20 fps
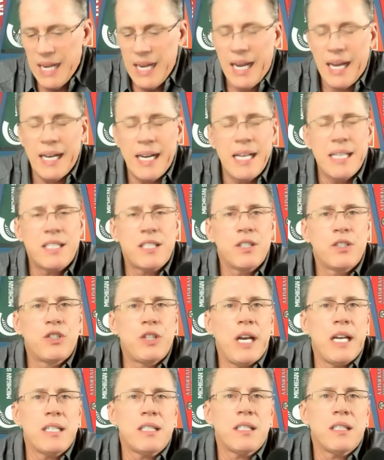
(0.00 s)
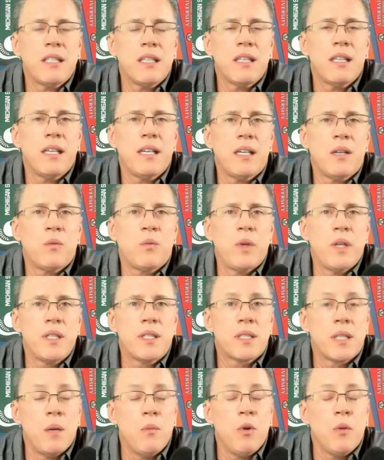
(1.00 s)
And I suggested that they could win
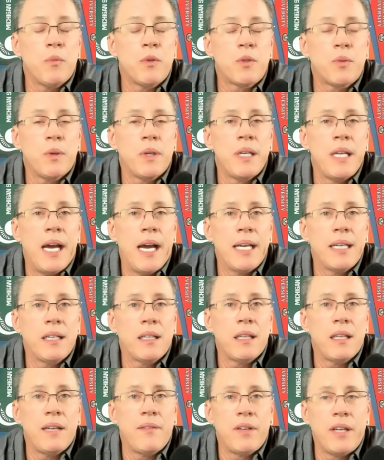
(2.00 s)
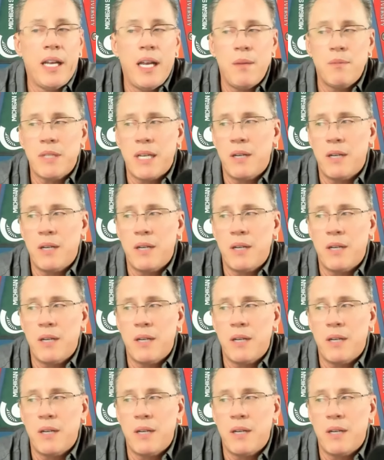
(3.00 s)
somewhere between 9 and 11 games.